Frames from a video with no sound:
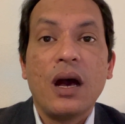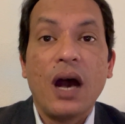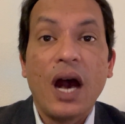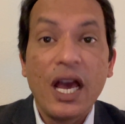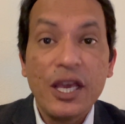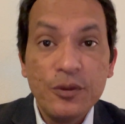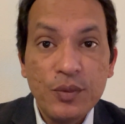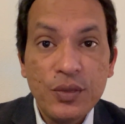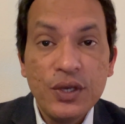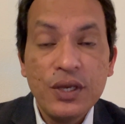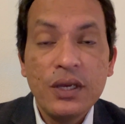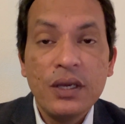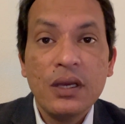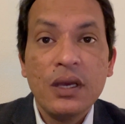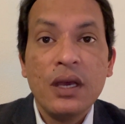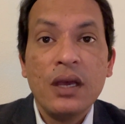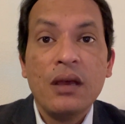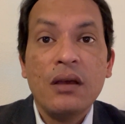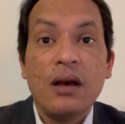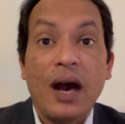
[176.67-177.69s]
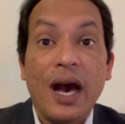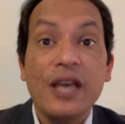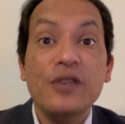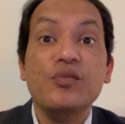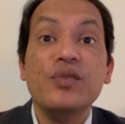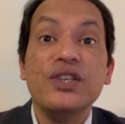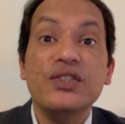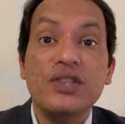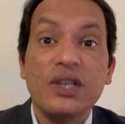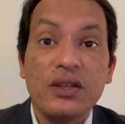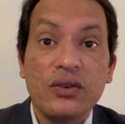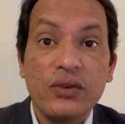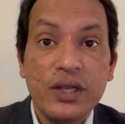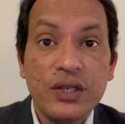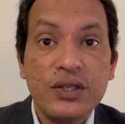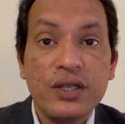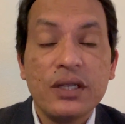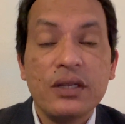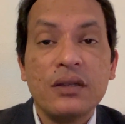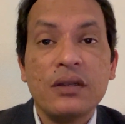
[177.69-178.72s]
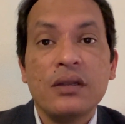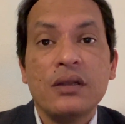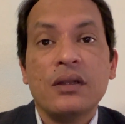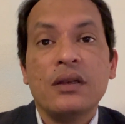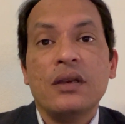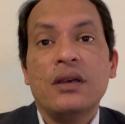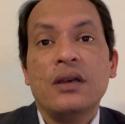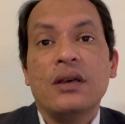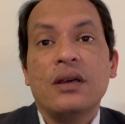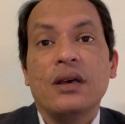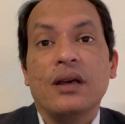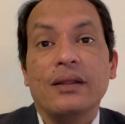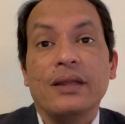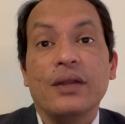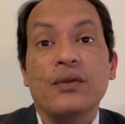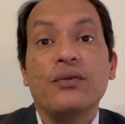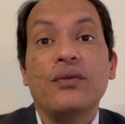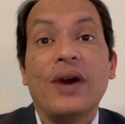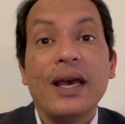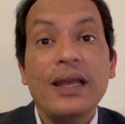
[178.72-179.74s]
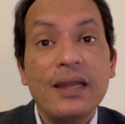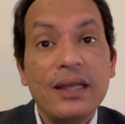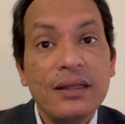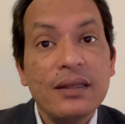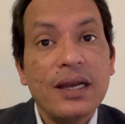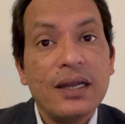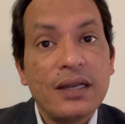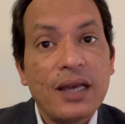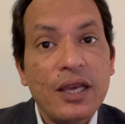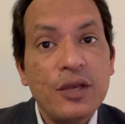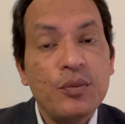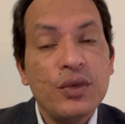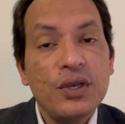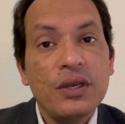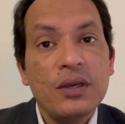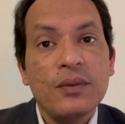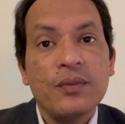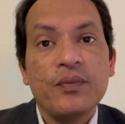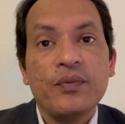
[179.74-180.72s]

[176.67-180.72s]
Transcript: IP, IP generation, then filing that IP,